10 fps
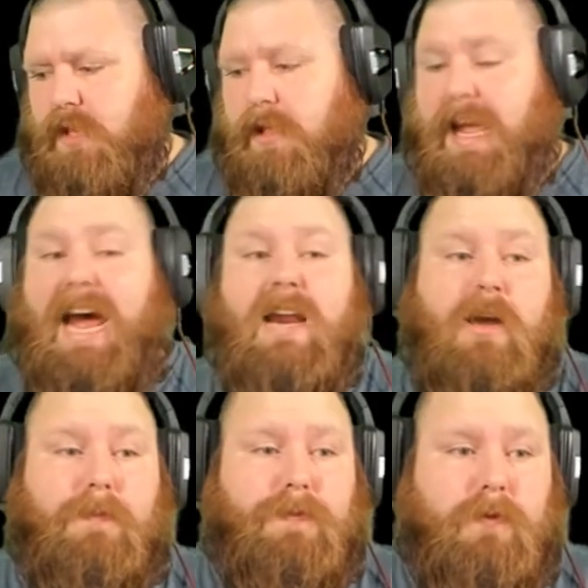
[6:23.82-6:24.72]
Had a
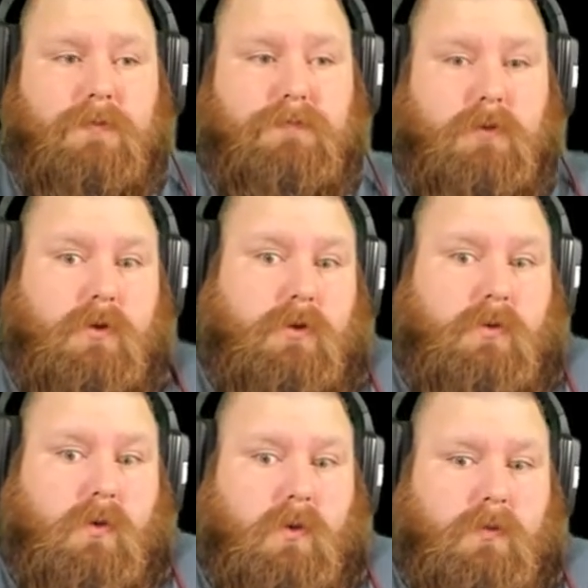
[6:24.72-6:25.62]
couple
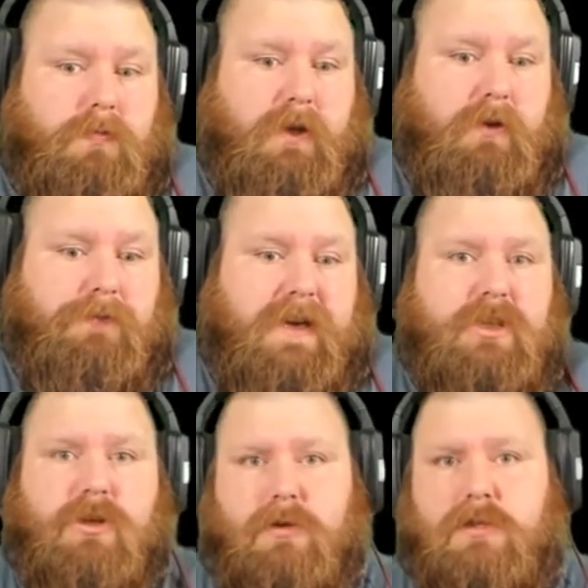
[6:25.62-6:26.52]
cool little
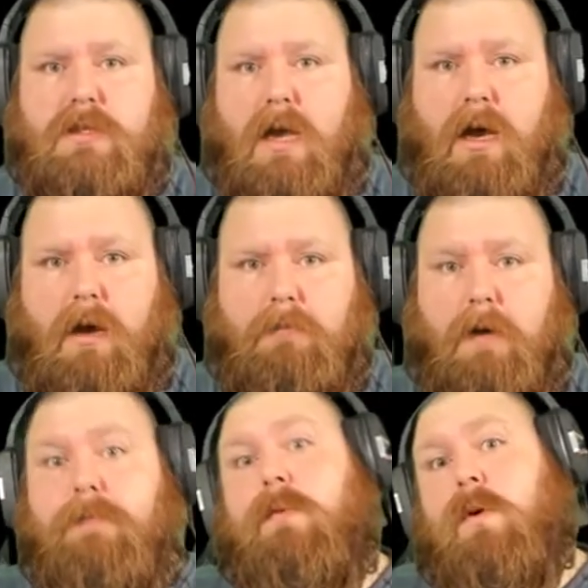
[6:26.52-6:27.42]
features.
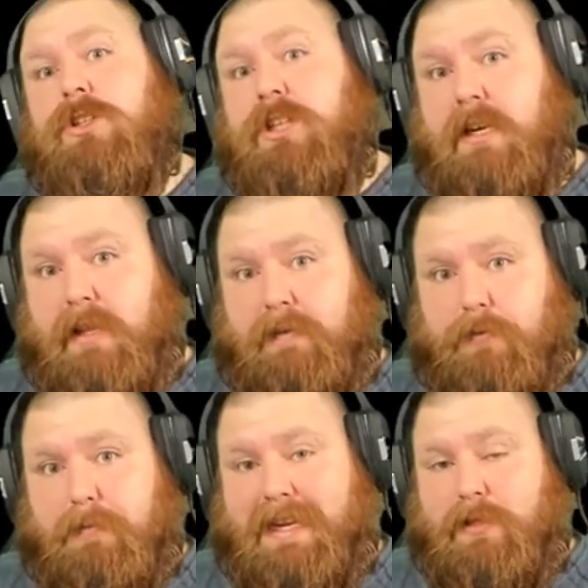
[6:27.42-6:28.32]
Unfortunately
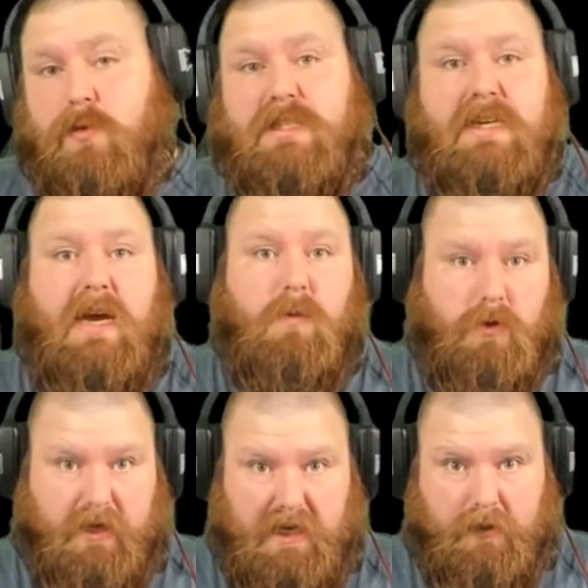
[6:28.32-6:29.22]
for me, those did not
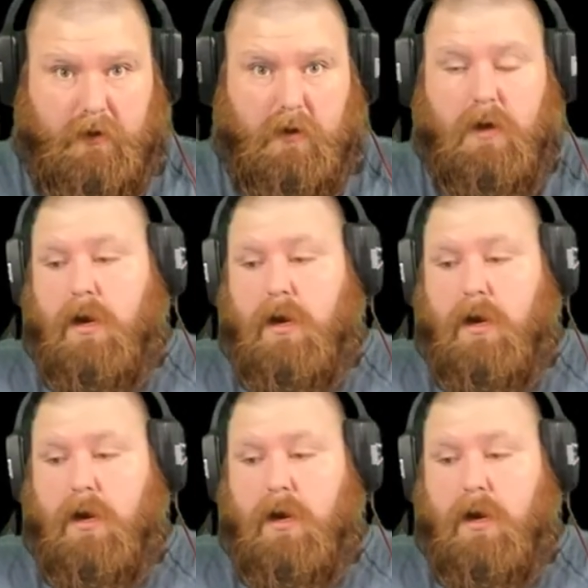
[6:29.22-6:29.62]
work either.